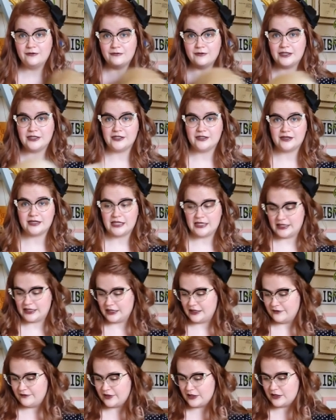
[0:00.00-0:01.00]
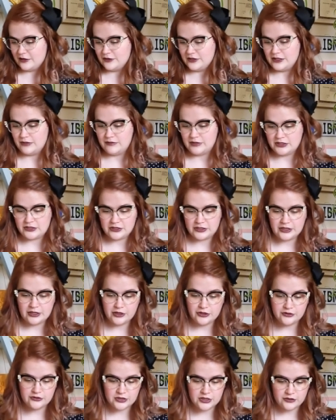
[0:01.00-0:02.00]
when you're thinking of a cozy mystery. Are
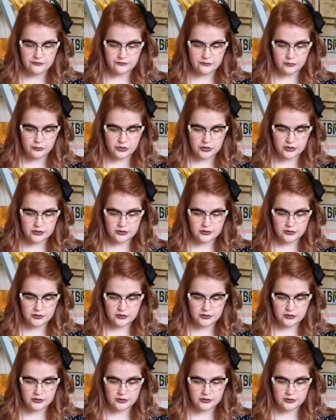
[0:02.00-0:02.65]
you done, Rupert?